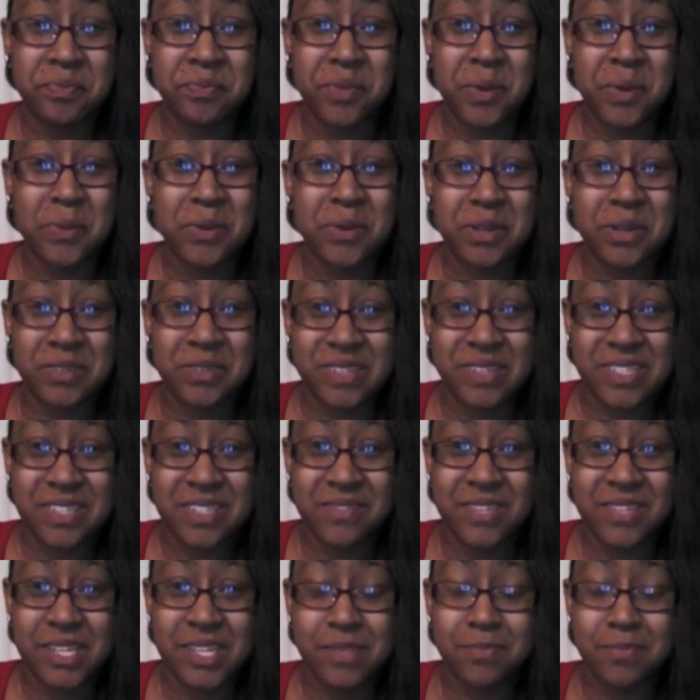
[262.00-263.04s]
when I received
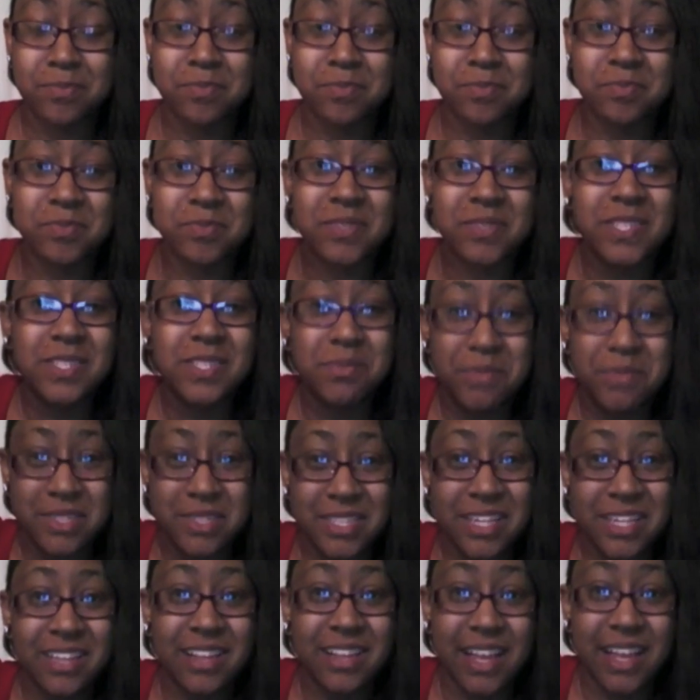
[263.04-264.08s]
it, smells
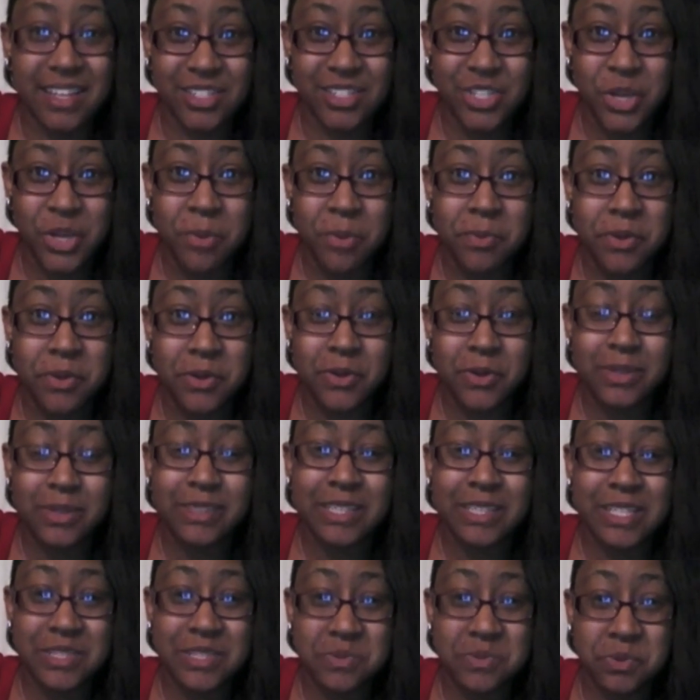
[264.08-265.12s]
like lice shampoo.
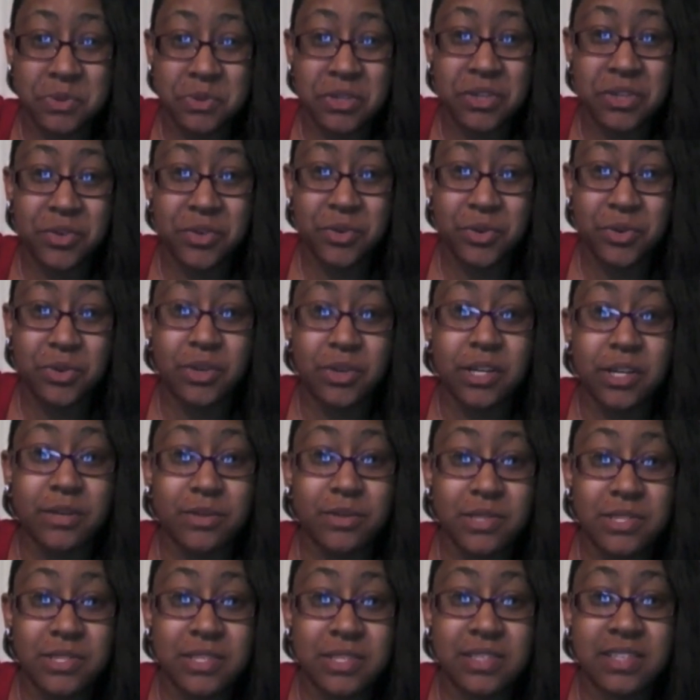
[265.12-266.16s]
It's really
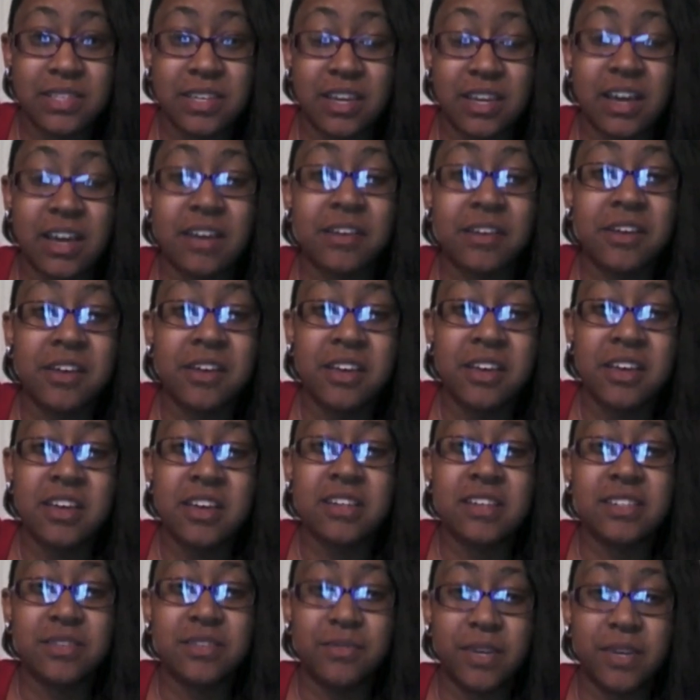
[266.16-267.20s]
gross. It's a
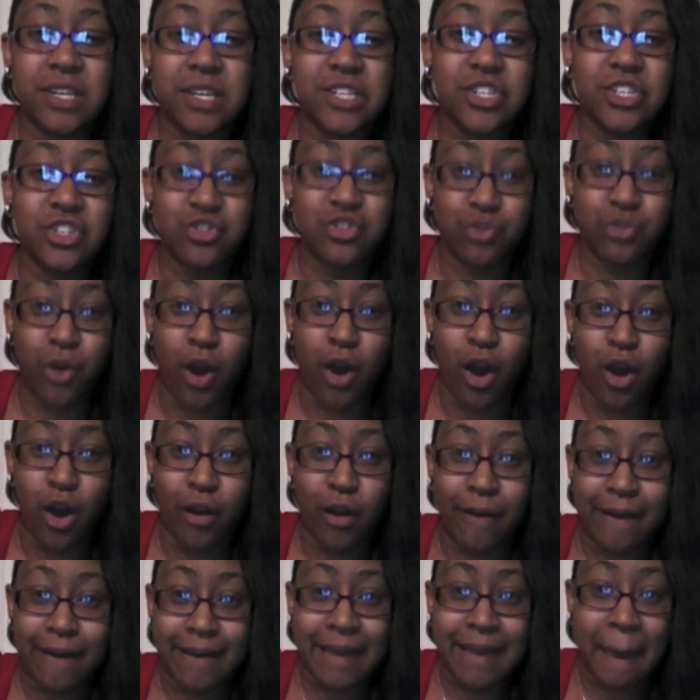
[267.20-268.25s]
very
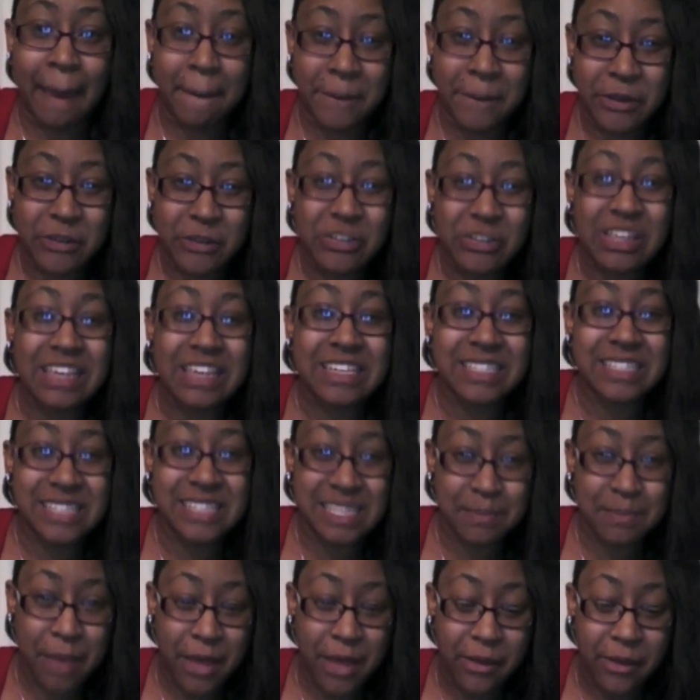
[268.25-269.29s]
strong chemically
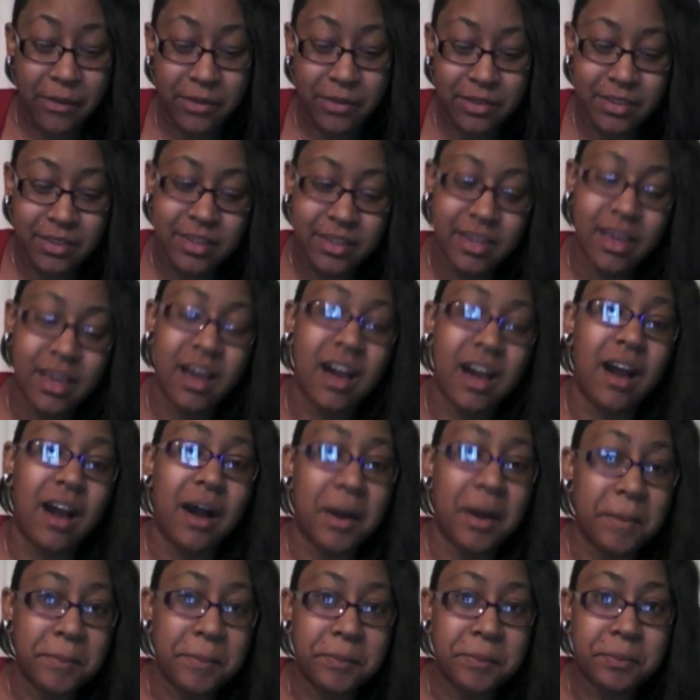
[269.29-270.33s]
smell,
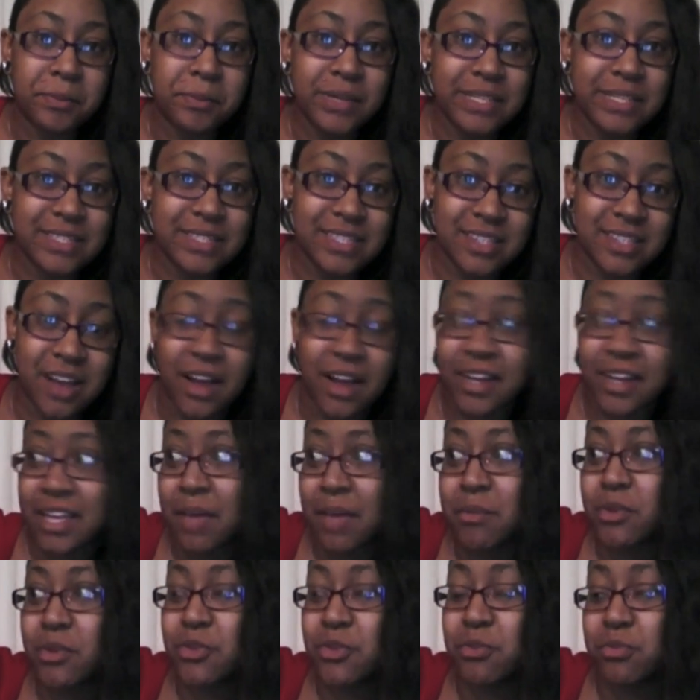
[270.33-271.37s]
but it's not
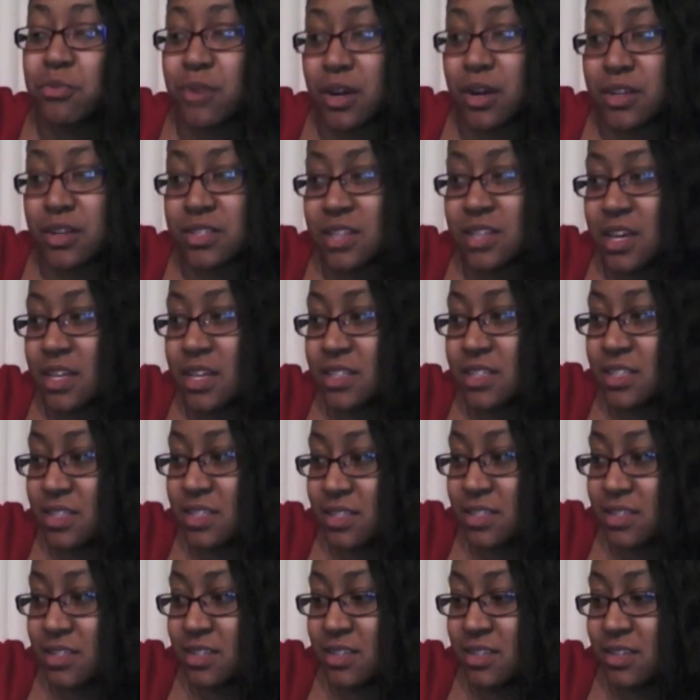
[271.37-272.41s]
chemically processed.